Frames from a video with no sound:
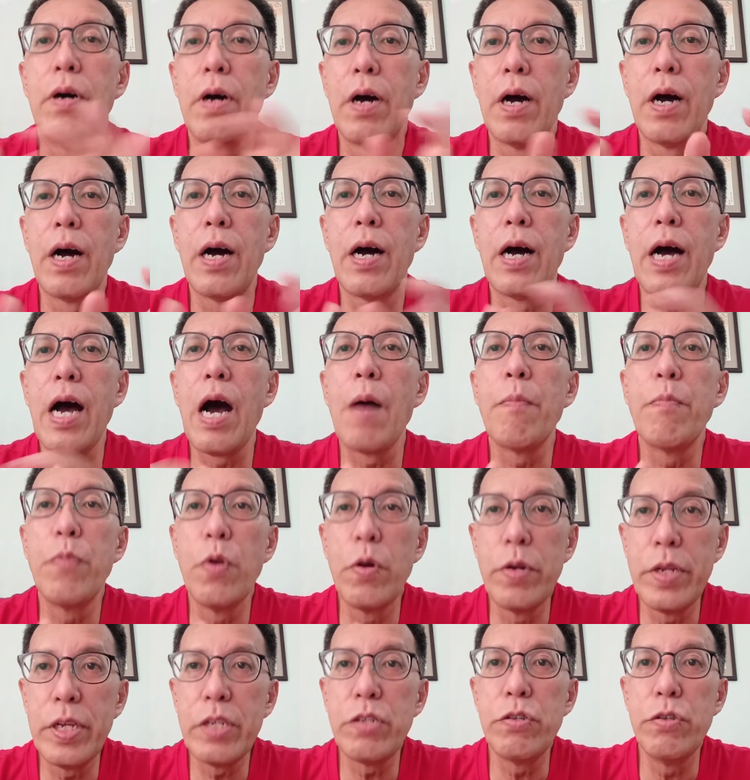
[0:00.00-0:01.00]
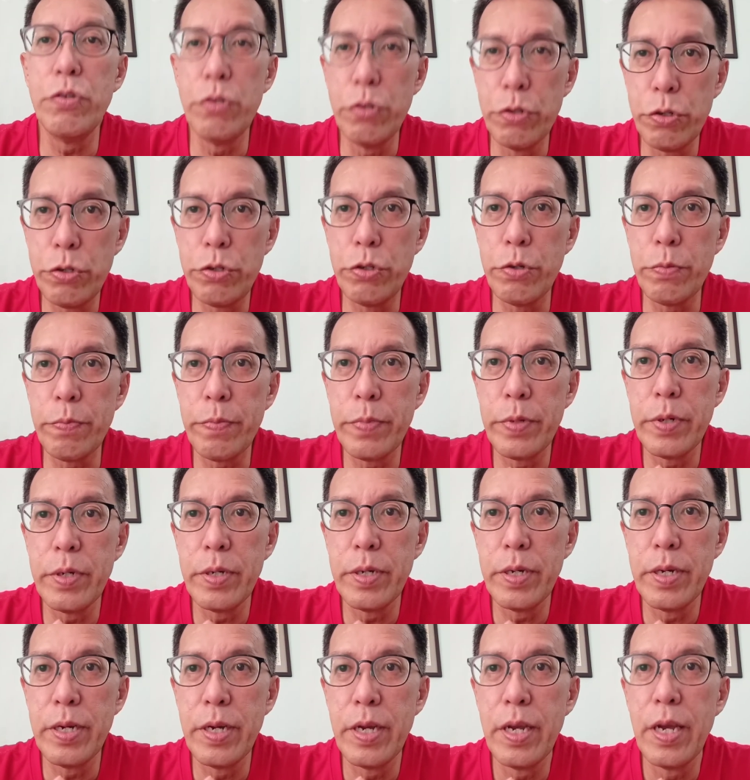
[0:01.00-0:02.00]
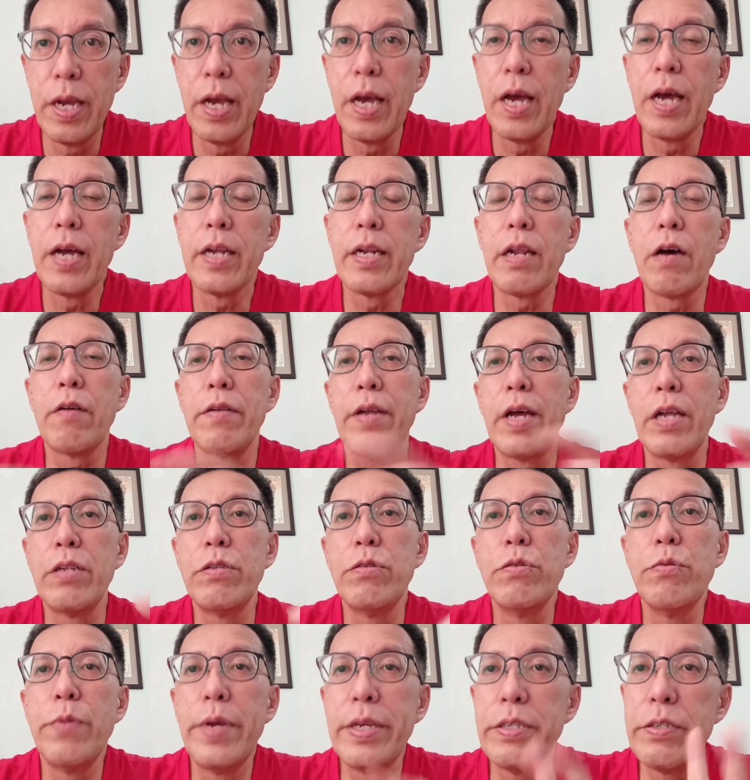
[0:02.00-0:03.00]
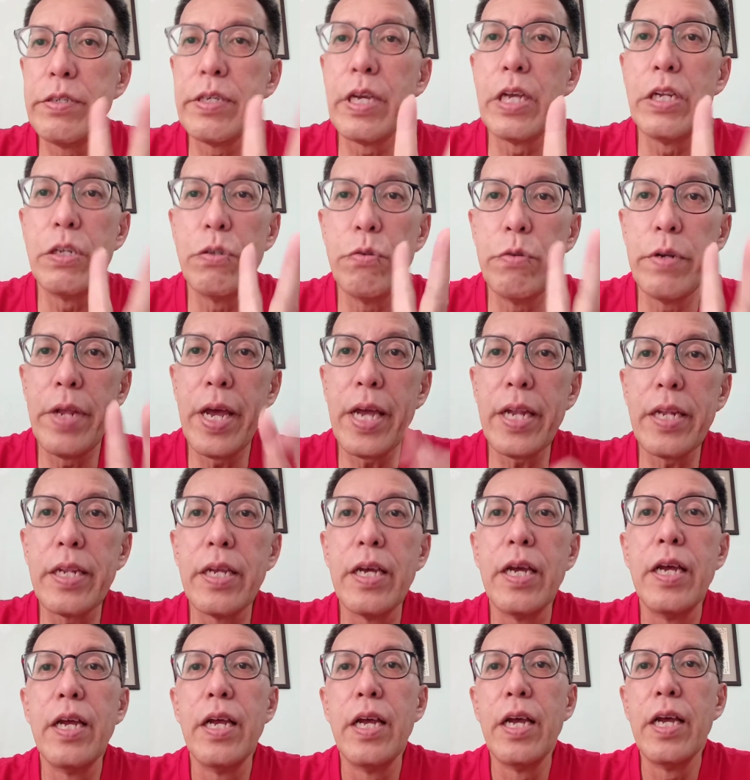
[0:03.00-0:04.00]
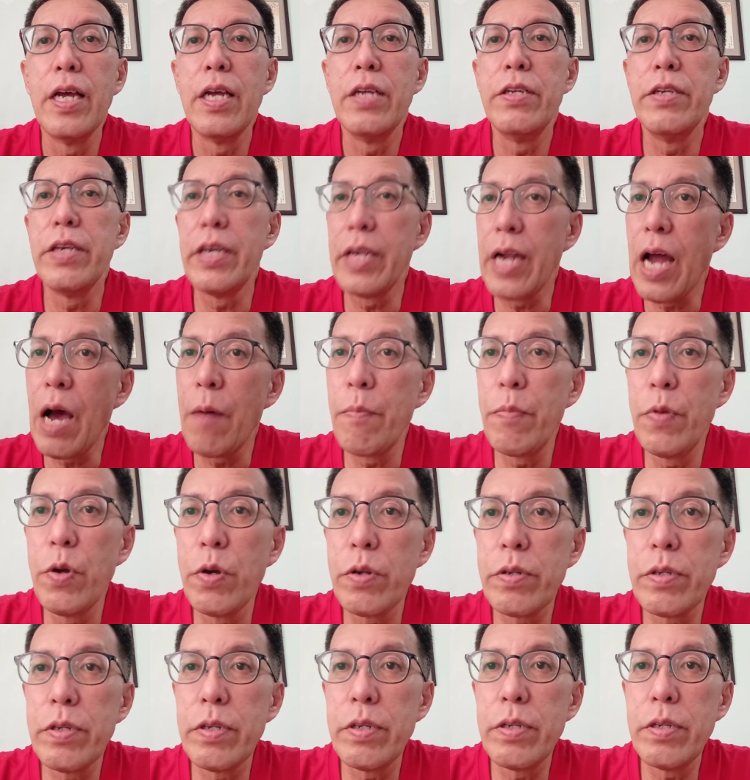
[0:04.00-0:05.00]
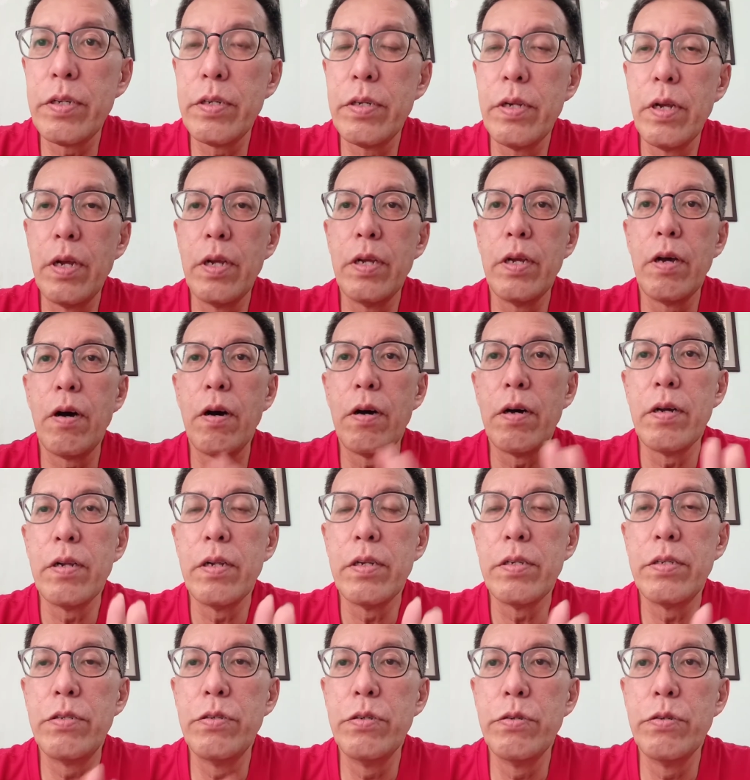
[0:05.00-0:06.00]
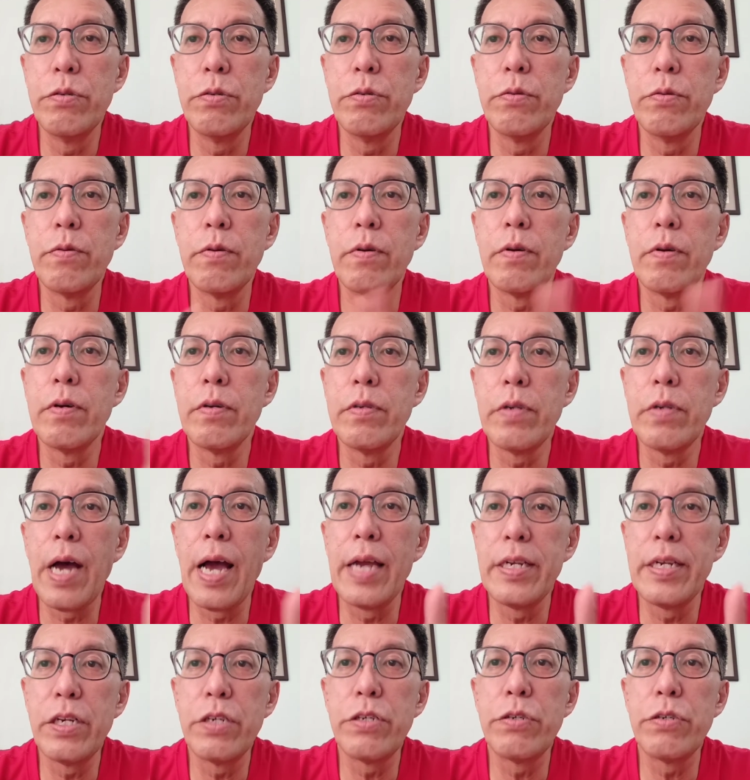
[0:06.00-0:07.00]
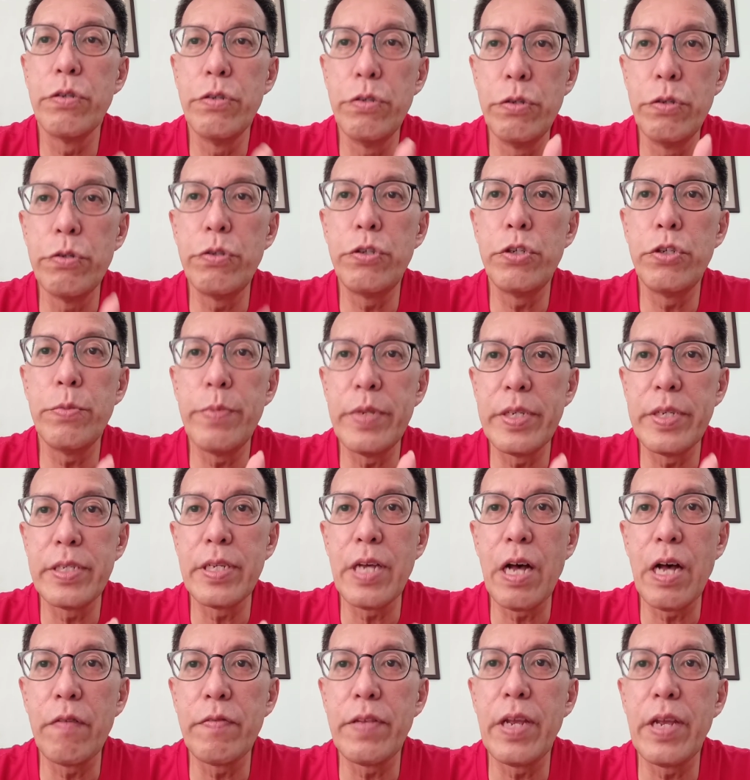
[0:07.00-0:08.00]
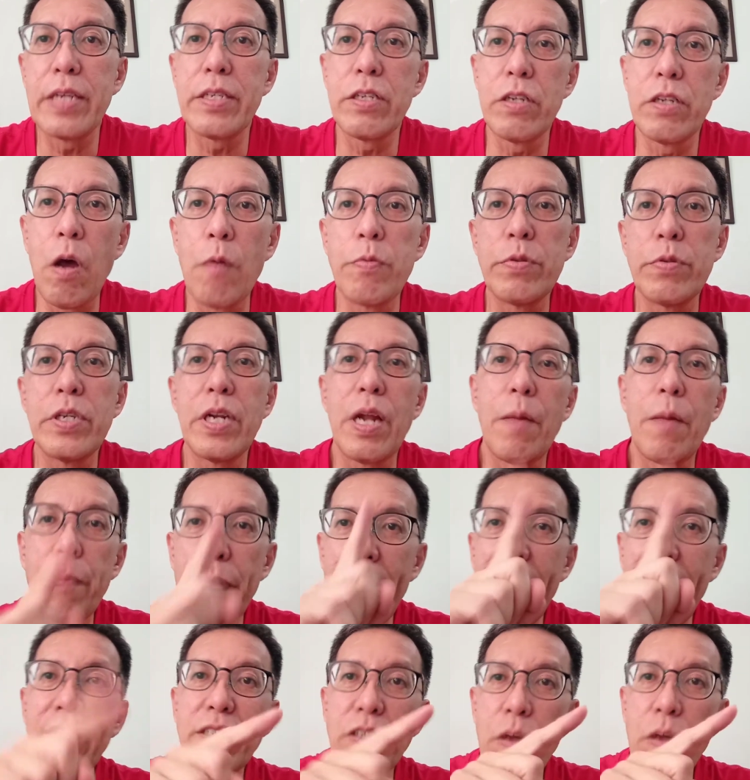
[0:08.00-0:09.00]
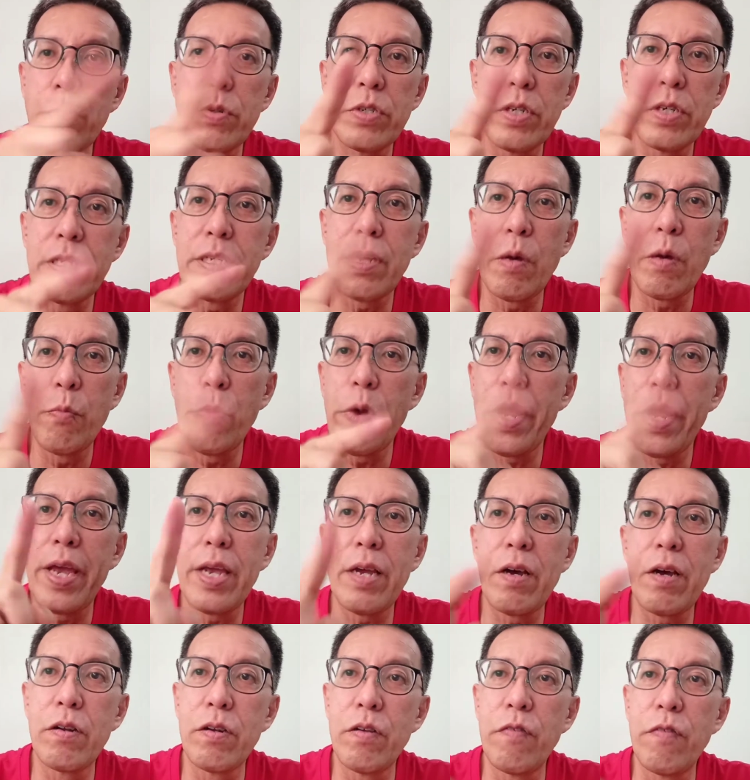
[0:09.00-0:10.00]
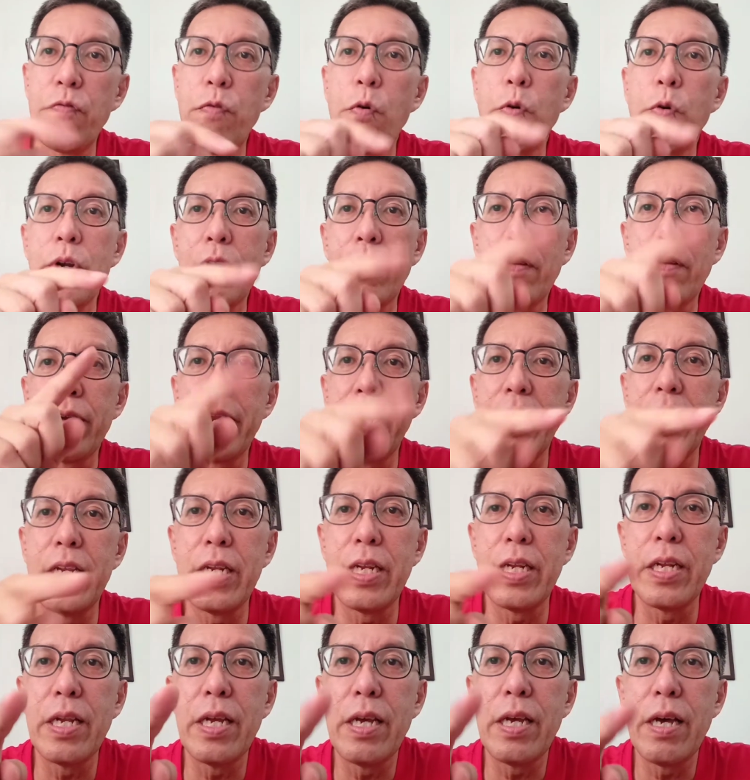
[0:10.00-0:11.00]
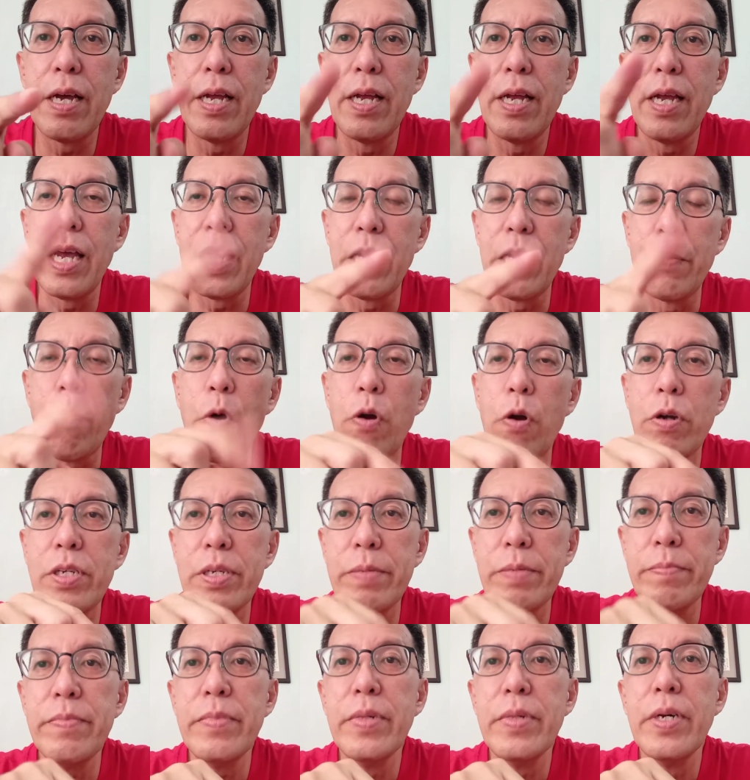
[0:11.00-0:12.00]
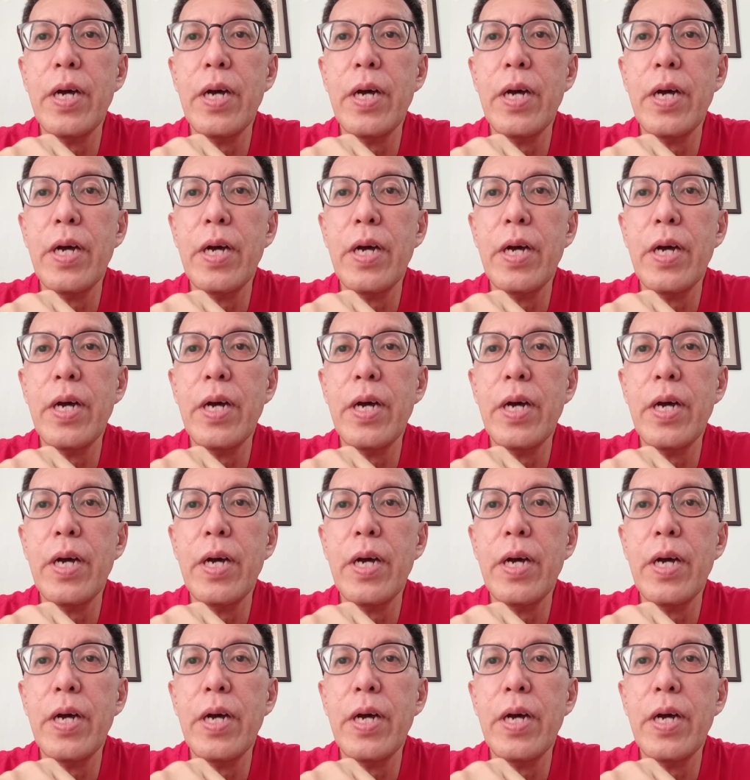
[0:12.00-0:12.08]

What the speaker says: upload it to YouTube. Now there are two ways you can do that. You can upload to either through YouTube itself. There's an option, a plus option somewhere on the phone down there at the bottom,